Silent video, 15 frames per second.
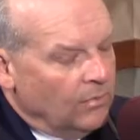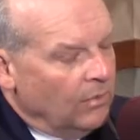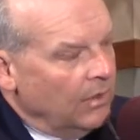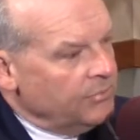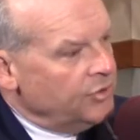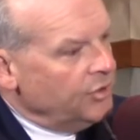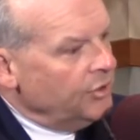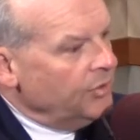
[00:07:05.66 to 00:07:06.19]

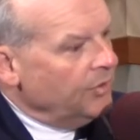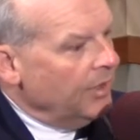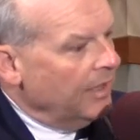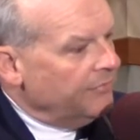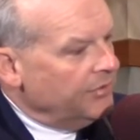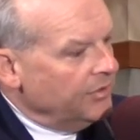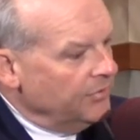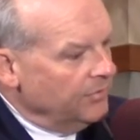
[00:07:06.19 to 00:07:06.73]
well, I'm sure you
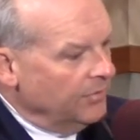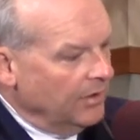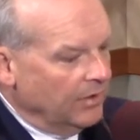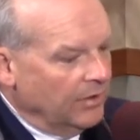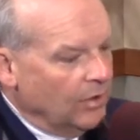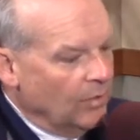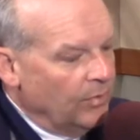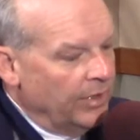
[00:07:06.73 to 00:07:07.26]
have to
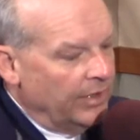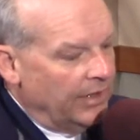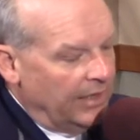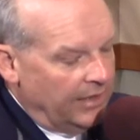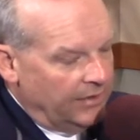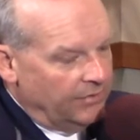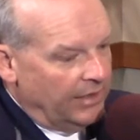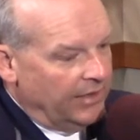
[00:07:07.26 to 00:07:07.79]
go in
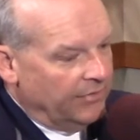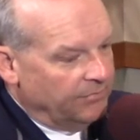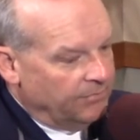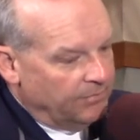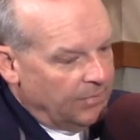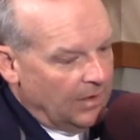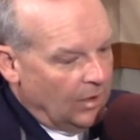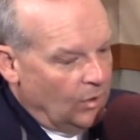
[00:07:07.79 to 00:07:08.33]
and you have
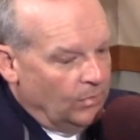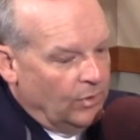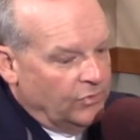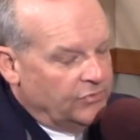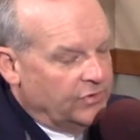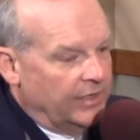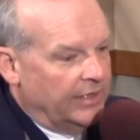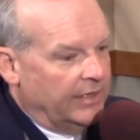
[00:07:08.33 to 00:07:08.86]

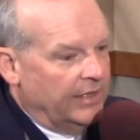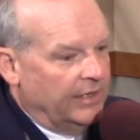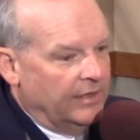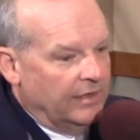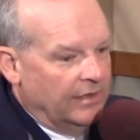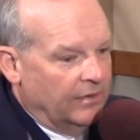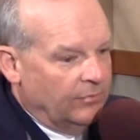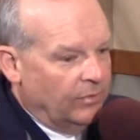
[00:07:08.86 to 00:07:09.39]
almost like
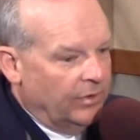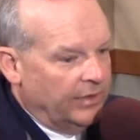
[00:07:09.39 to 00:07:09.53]
a uh,